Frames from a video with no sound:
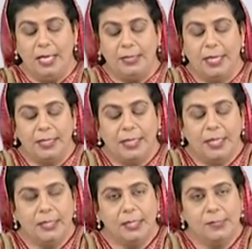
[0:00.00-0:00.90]
that
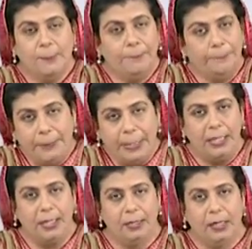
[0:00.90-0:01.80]
it is a
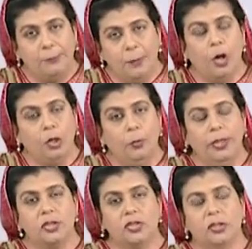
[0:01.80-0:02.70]
pillar upon
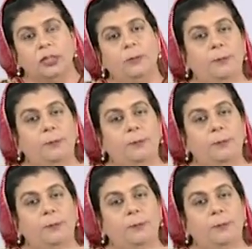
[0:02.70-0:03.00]
which the